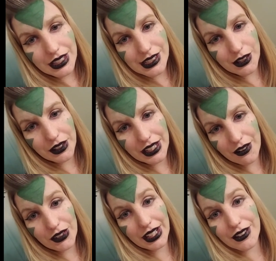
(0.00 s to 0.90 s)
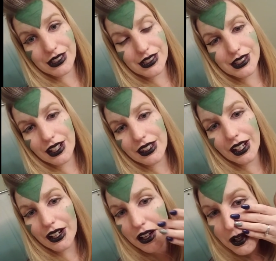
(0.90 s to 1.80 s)
considering everything else is stuck
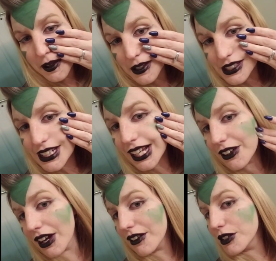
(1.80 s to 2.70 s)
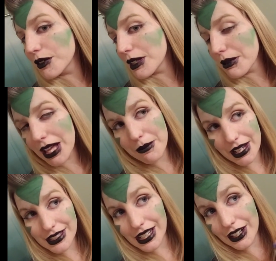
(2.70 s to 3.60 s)
there. So now I don't have to reapply
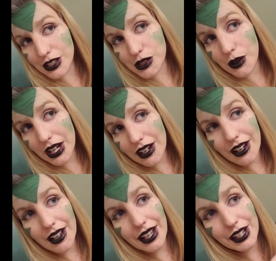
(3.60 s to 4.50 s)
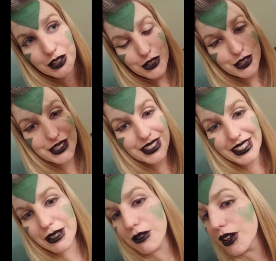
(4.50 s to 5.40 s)
my entire square. I can just
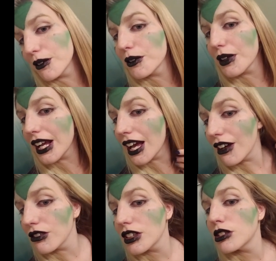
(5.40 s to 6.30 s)
keep going with what I have.